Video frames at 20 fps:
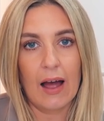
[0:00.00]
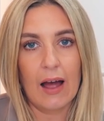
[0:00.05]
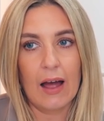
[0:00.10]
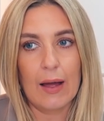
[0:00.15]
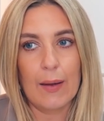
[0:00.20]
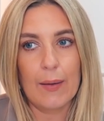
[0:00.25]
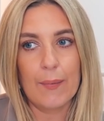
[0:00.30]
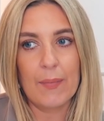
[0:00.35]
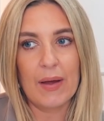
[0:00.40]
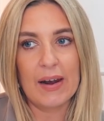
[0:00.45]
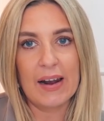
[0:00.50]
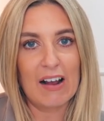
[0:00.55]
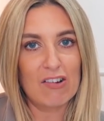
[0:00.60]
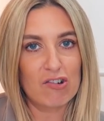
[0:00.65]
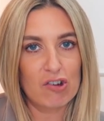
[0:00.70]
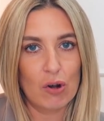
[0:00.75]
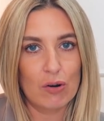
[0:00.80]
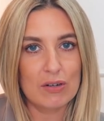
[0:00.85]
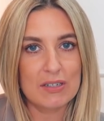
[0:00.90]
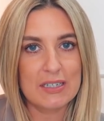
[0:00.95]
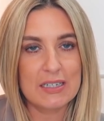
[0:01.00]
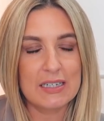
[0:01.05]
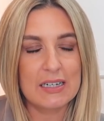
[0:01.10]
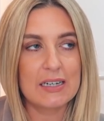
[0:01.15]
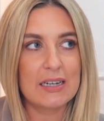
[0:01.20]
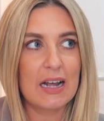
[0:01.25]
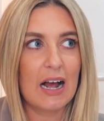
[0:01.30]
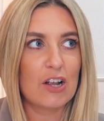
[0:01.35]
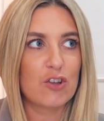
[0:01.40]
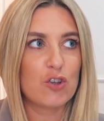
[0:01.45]
and Ashley
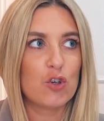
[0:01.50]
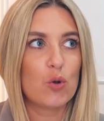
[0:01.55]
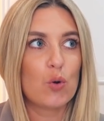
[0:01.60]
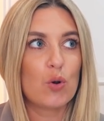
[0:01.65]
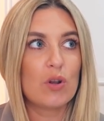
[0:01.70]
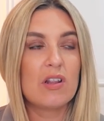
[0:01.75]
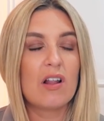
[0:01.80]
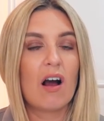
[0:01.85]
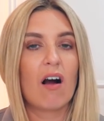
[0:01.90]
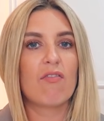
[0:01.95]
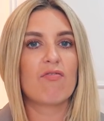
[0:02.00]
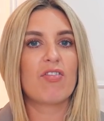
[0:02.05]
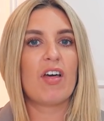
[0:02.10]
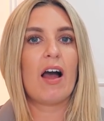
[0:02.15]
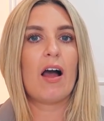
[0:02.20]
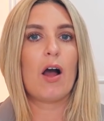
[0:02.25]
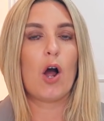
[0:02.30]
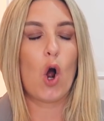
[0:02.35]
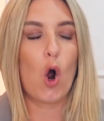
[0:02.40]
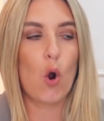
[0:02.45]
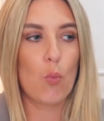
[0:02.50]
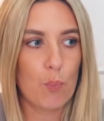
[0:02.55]
Oslin and you love that